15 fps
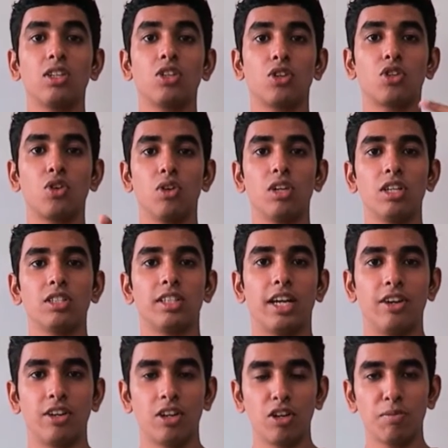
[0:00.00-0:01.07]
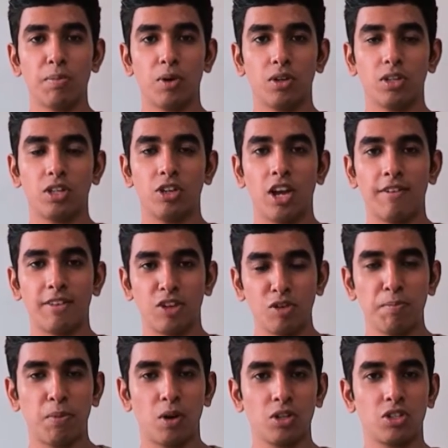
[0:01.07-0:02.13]
Your shoulders are in good you have a
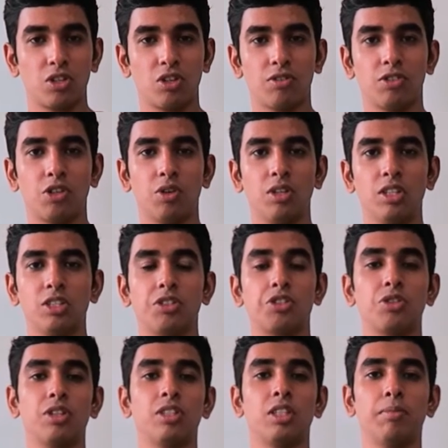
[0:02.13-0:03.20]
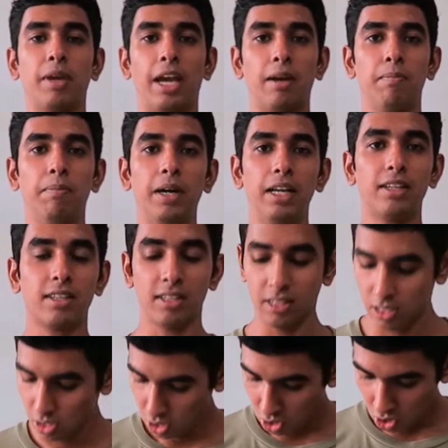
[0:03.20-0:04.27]
good posture of shoulders, your shoulders are back. But
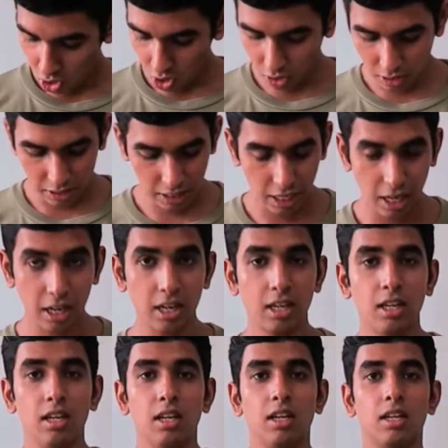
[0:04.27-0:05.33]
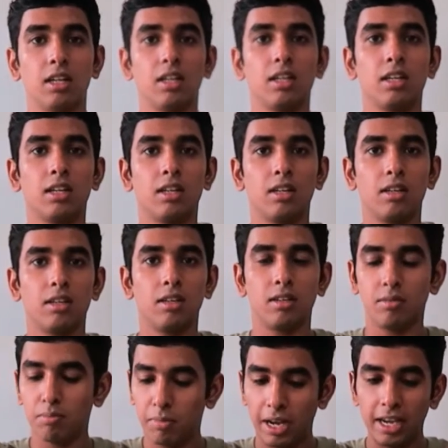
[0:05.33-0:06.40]
odds are
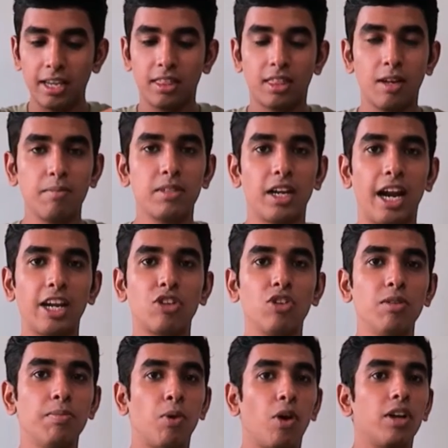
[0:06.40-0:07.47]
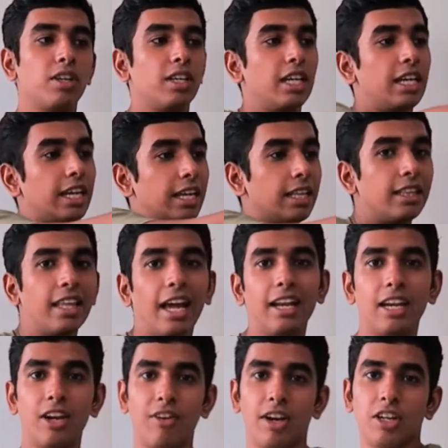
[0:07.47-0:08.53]
my thumbs are actually pointing in
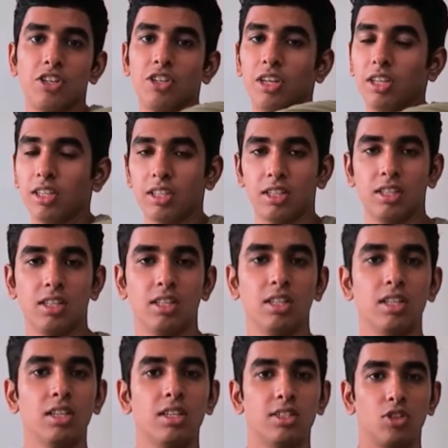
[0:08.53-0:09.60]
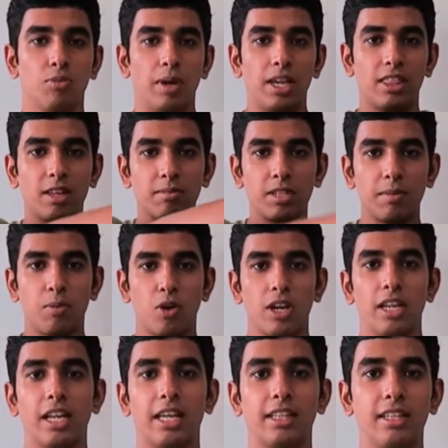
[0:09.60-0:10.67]
that direction. So my thumbs are
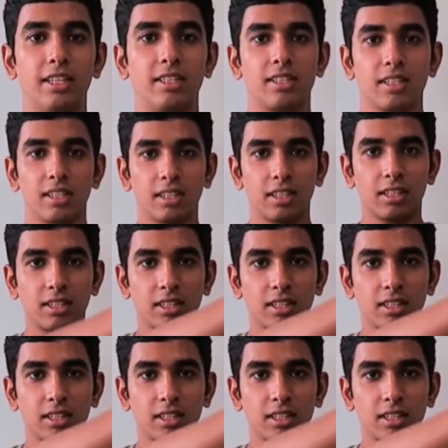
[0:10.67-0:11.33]
pointing like this.